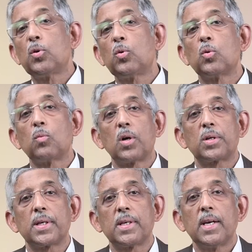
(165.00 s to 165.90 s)
you who
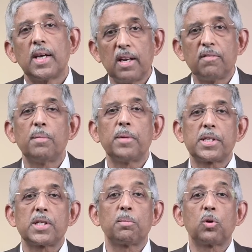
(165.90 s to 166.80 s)
wanted
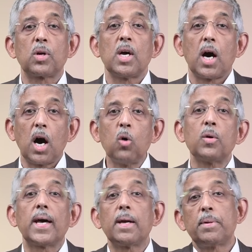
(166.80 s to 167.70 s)
information about how
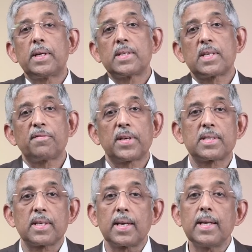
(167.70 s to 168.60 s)
diabetes
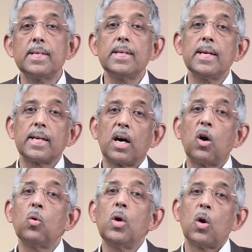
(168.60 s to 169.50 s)
affects the kidney and
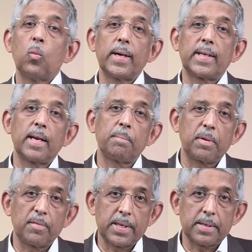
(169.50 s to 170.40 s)
how one can
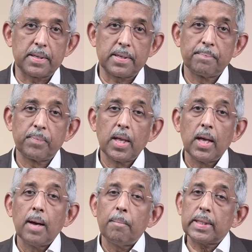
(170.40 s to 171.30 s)
prevent it.
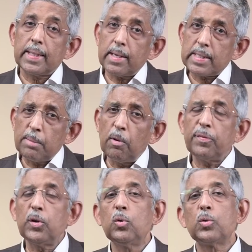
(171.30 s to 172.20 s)
But there are some
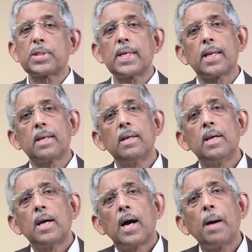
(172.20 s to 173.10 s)
of you who said,
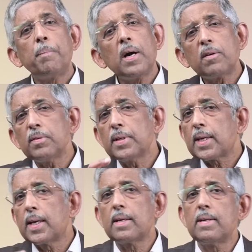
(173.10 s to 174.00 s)
apart from the
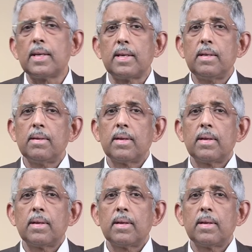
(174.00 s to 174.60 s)
kidney,